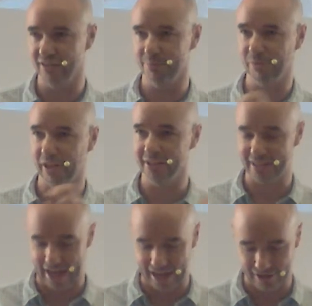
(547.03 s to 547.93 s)
Jesus
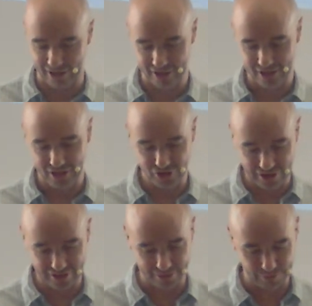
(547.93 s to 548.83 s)
plus Allah,
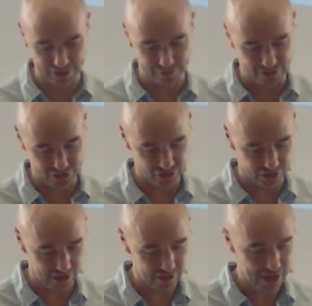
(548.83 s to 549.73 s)
Jesus plus
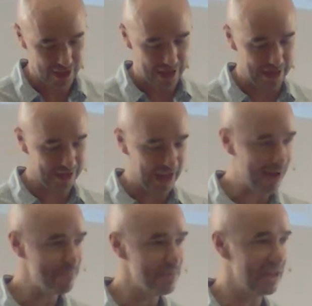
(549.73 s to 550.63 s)
Vishnu, it
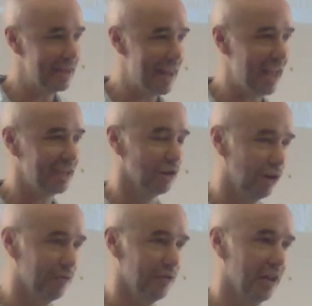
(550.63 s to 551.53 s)
can be less
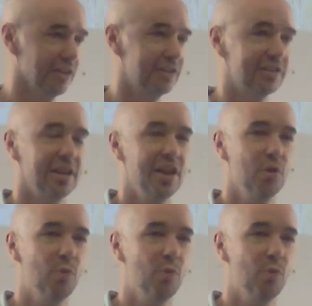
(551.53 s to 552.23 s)
obvious